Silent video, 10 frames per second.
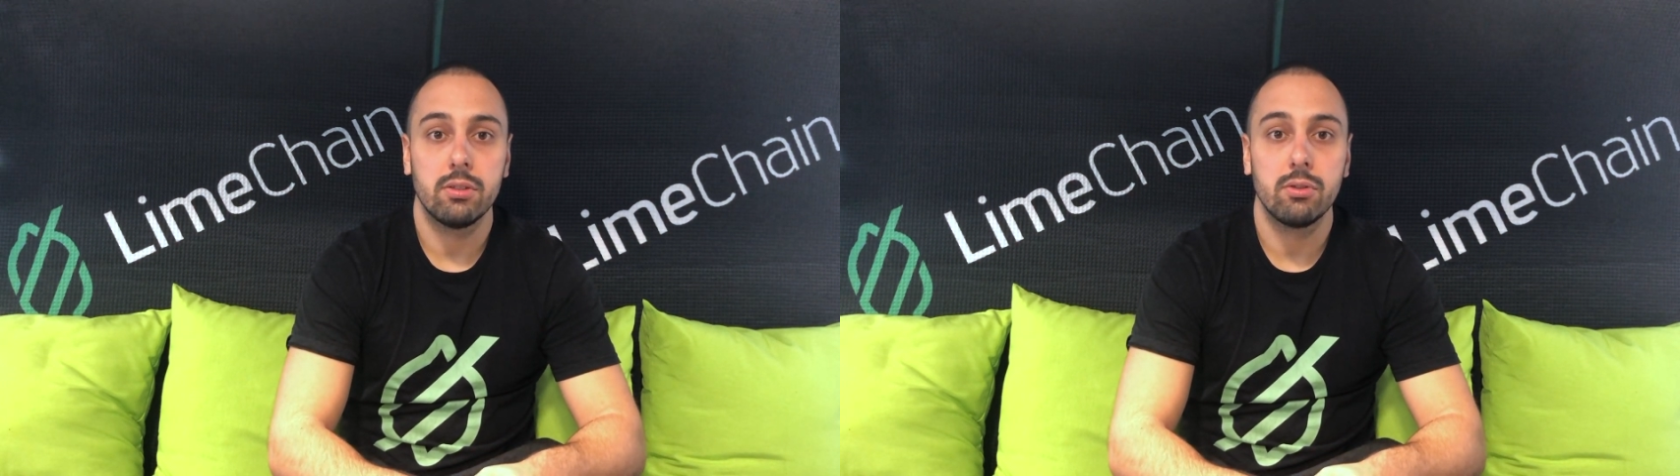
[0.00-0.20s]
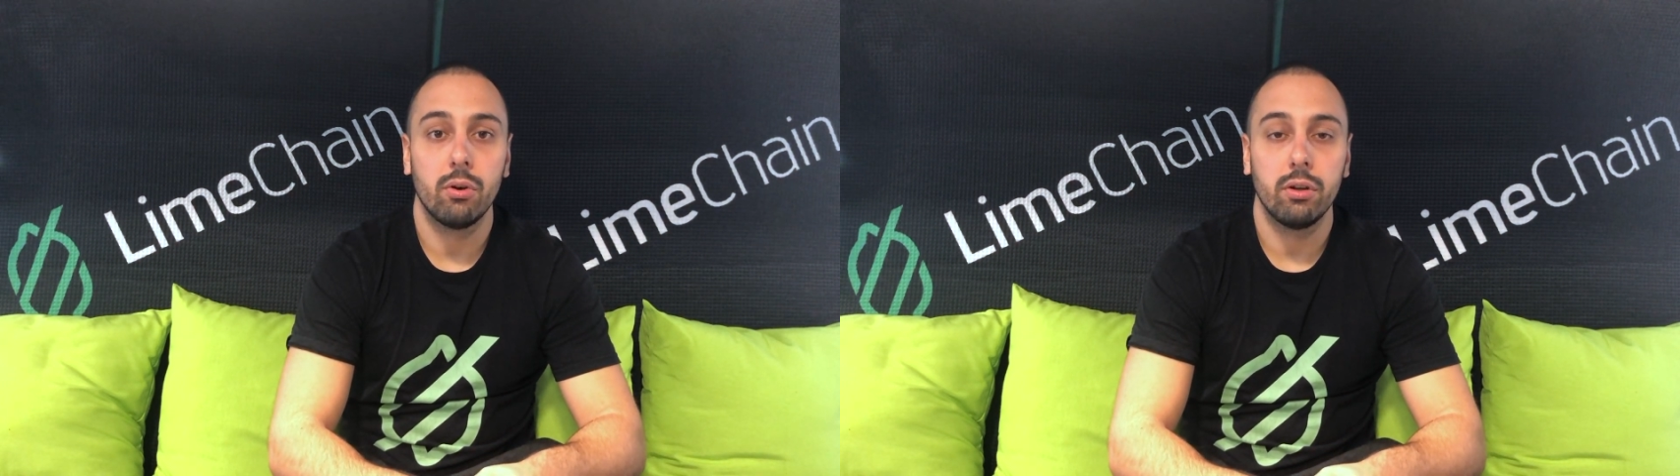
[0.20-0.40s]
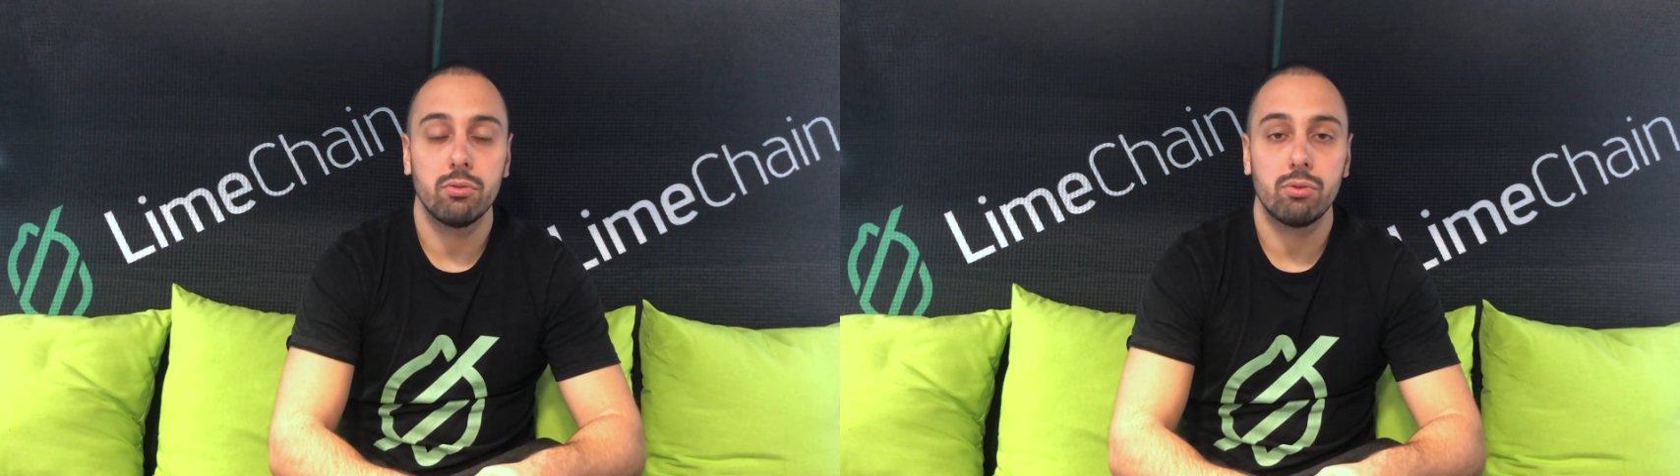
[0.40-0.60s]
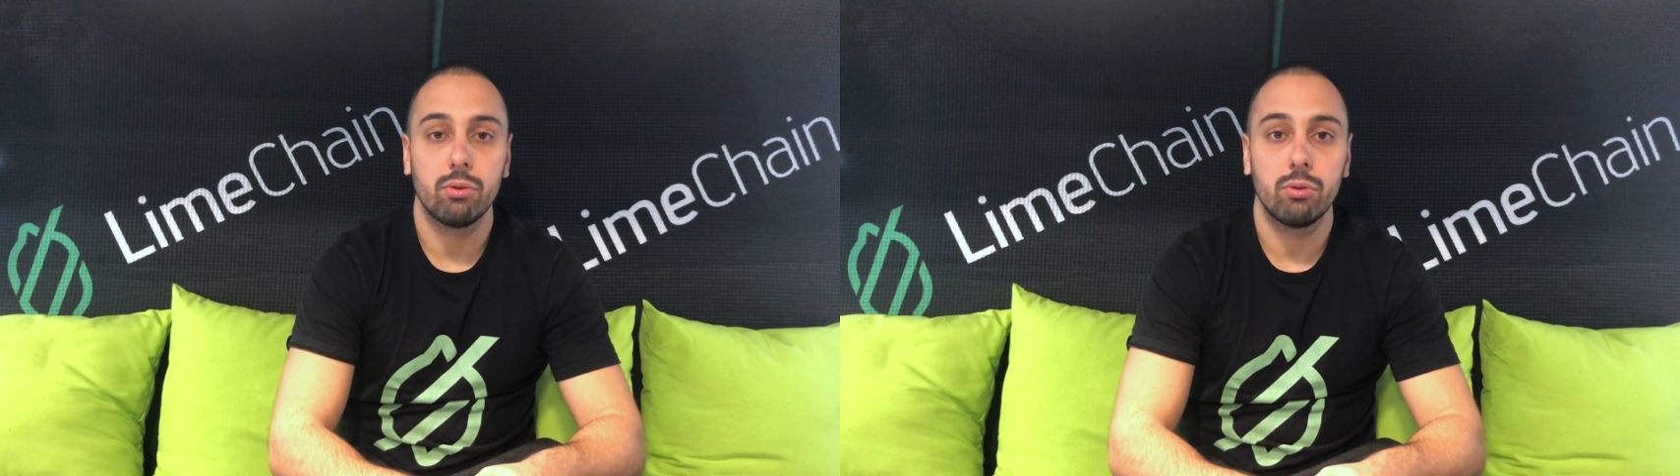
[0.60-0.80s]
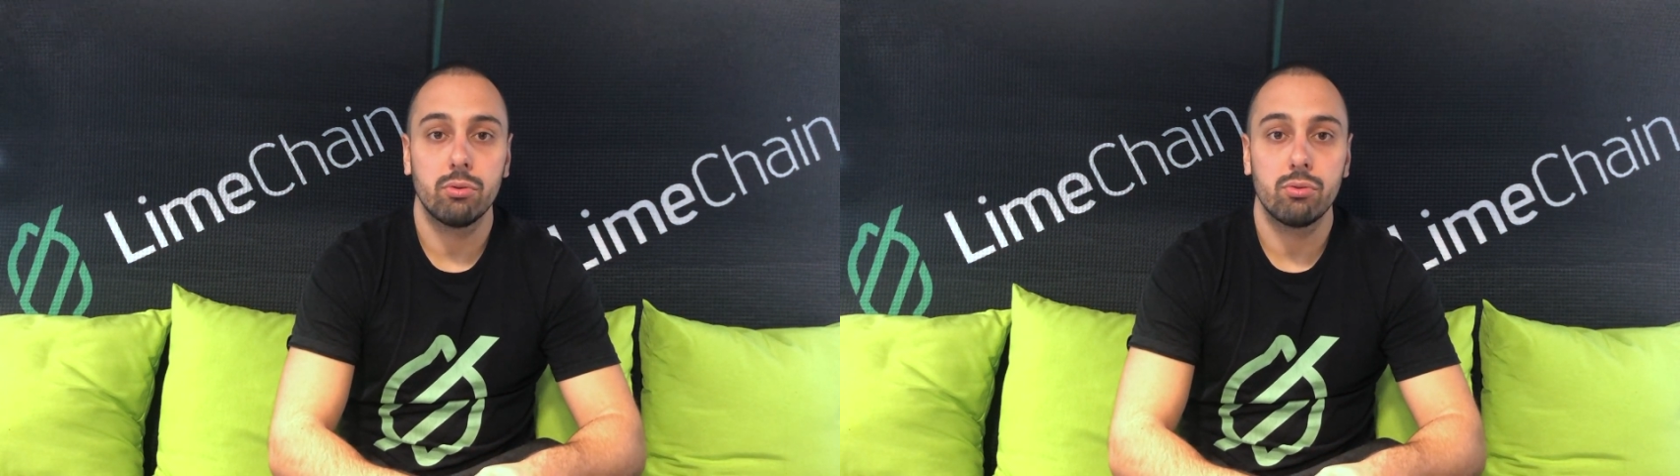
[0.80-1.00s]
going
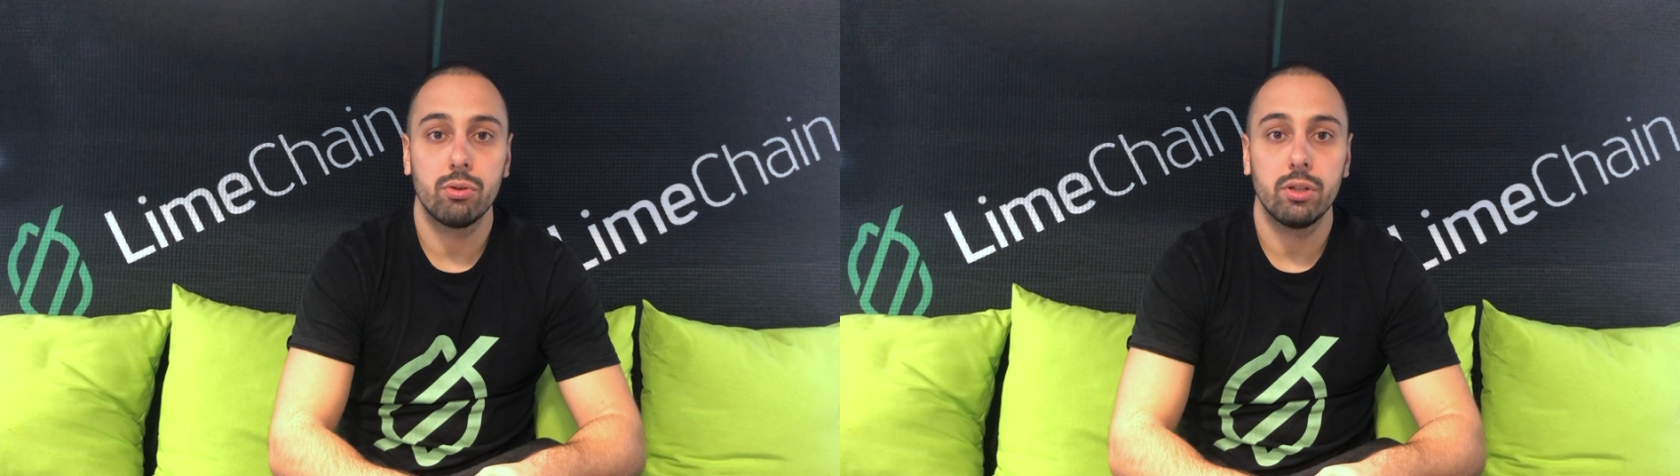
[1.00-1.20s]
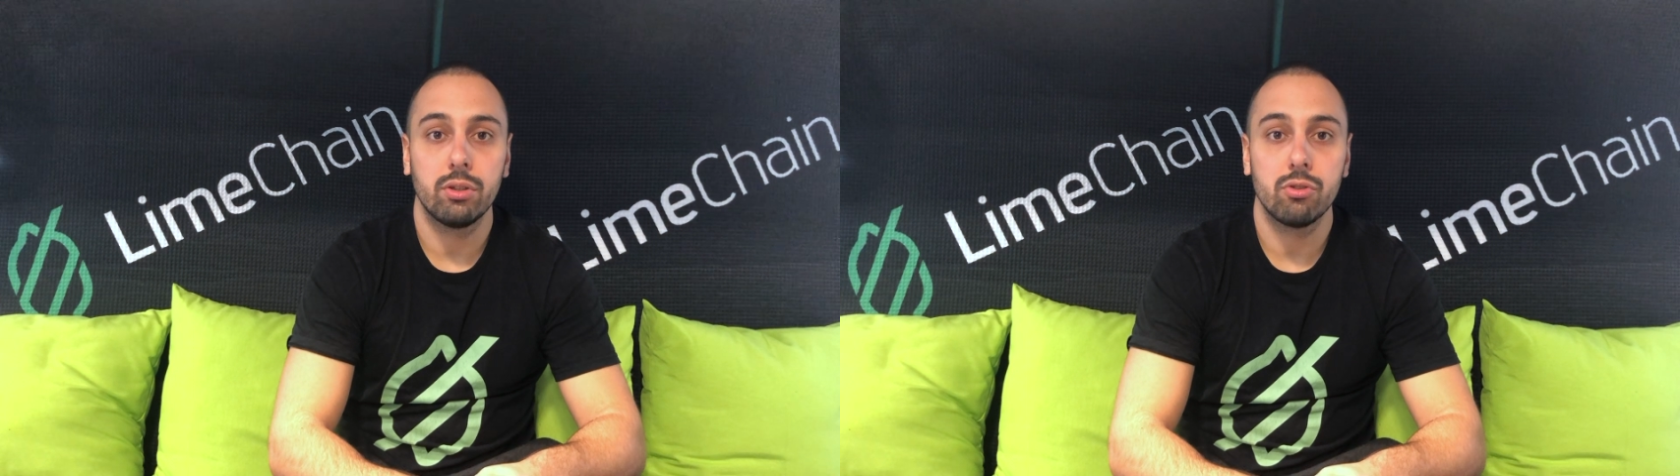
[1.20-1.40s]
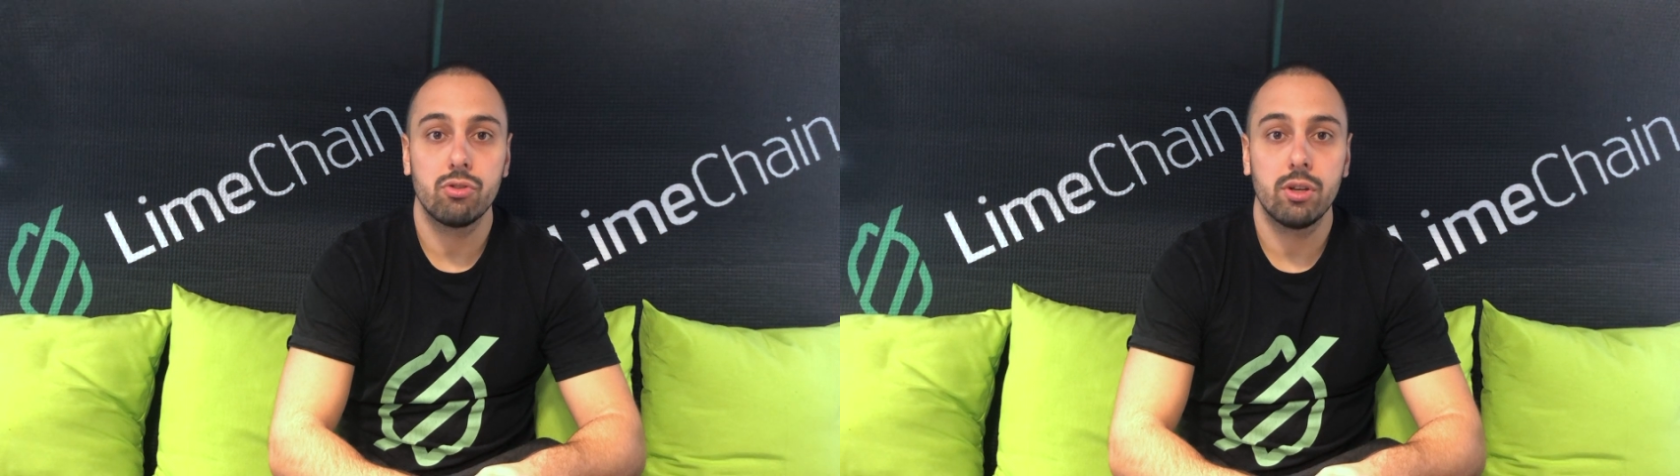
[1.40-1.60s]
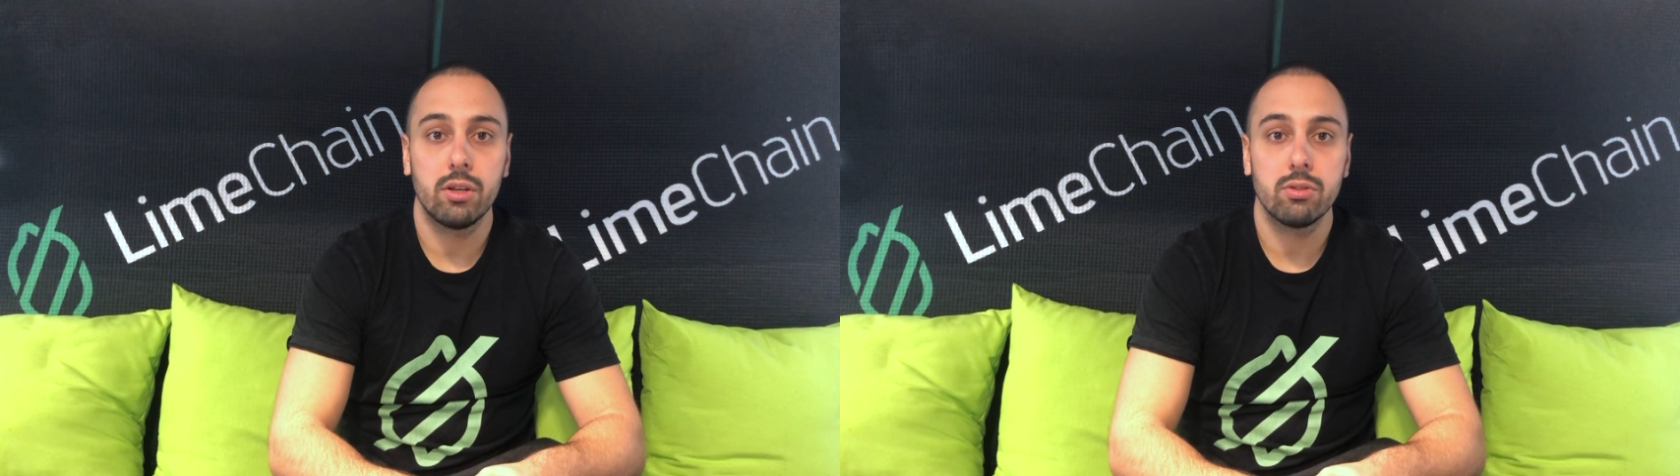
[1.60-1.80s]
through Ethers.js.